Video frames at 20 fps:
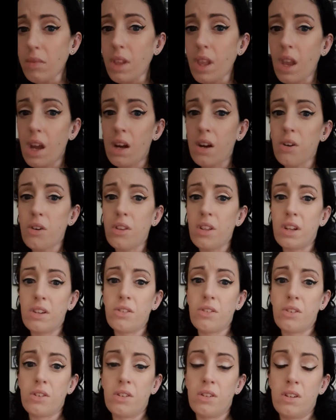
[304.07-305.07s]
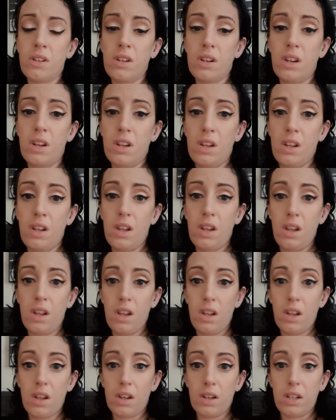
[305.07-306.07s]
I got that done
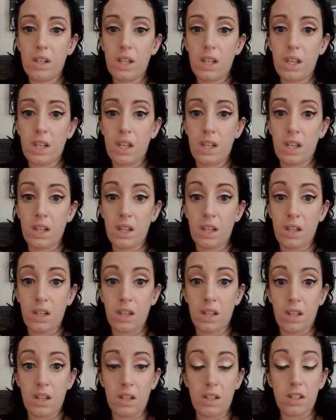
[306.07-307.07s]
in